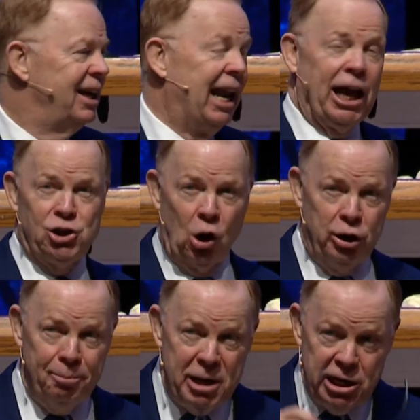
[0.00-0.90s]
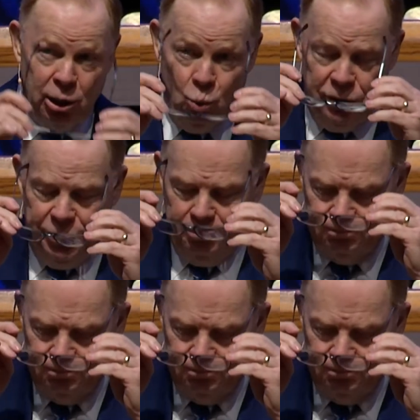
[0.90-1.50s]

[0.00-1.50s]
And I started meeting with them.